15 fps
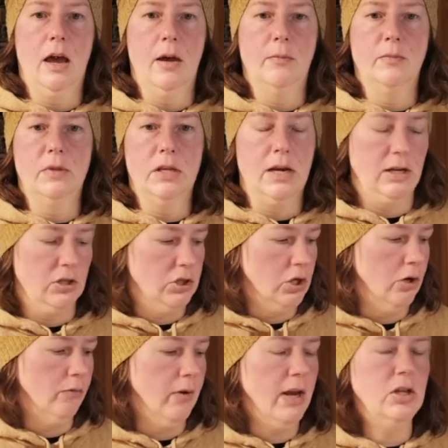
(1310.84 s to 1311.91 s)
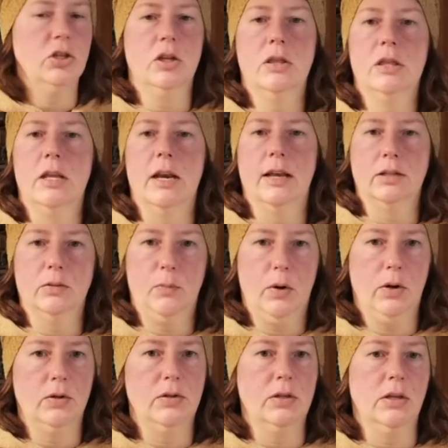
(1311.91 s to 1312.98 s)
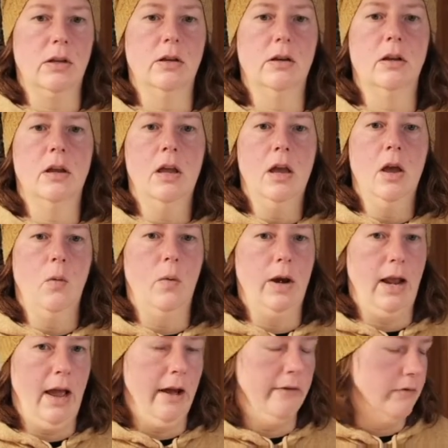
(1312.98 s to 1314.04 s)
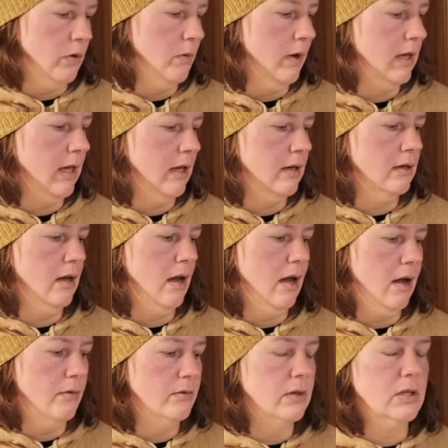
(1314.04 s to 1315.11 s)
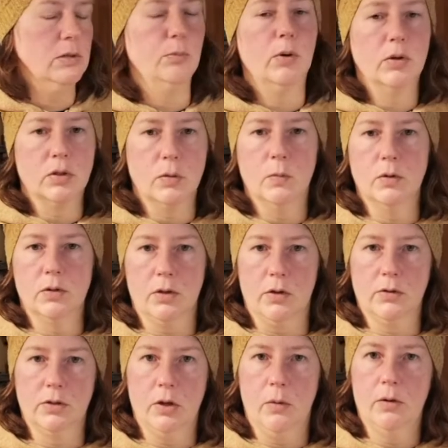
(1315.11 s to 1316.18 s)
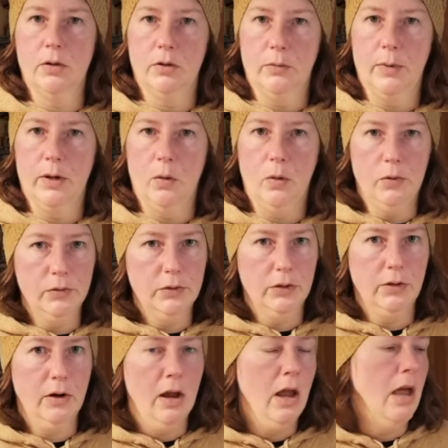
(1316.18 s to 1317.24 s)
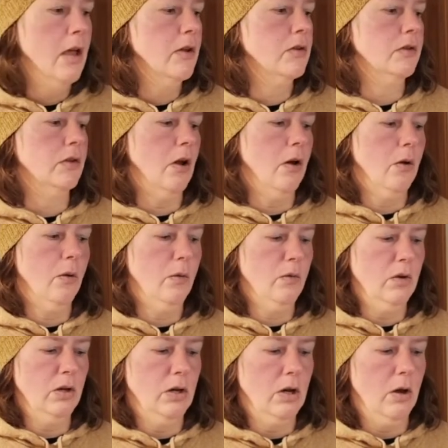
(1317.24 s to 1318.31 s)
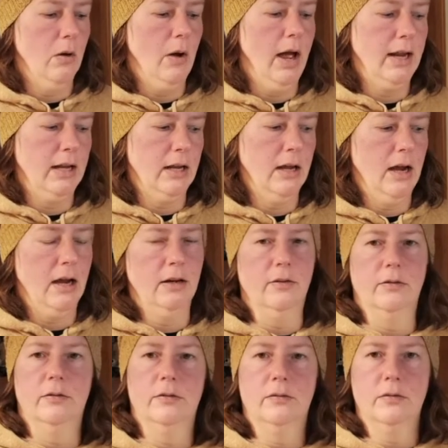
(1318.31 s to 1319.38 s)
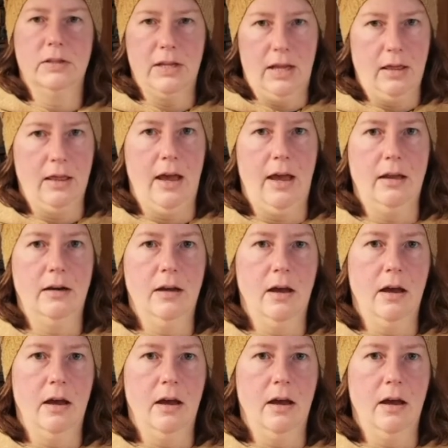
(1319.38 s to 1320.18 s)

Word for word: generation, the next person, what have you. Again, this person was also a little bit older, so, you know, I can kind of say that